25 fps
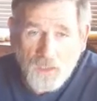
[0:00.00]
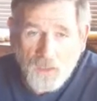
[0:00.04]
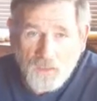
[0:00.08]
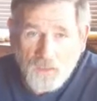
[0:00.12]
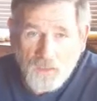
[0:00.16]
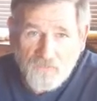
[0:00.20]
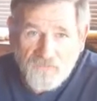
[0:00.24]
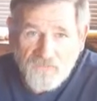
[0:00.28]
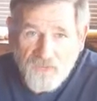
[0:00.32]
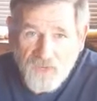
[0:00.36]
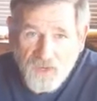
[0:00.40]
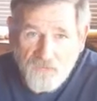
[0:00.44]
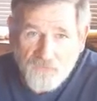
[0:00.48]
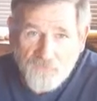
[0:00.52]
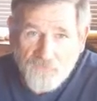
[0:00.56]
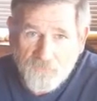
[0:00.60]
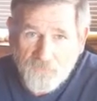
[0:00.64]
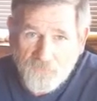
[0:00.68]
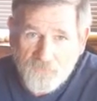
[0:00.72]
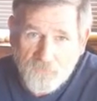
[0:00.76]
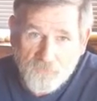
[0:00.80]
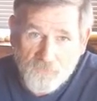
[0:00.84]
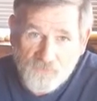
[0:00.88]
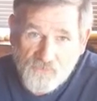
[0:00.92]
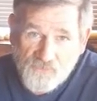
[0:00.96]
I love
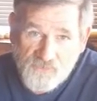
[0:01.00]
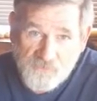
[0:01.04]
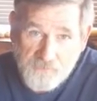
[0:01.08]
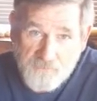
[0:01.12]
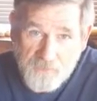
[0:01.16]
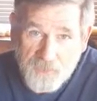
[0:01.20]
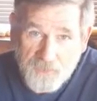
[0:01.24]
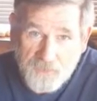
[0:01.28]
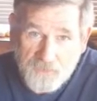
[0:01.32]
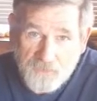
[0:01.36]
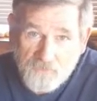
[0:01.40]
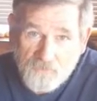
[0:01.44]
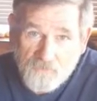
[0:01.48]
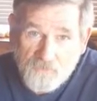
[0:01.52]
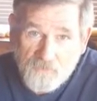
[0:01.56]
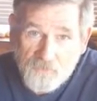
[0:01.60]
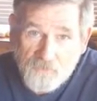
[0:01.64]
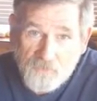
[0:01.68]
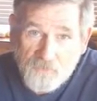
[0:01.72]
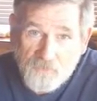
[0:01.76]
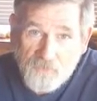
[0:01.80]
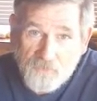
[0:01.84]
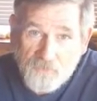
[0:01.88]
everything she makes.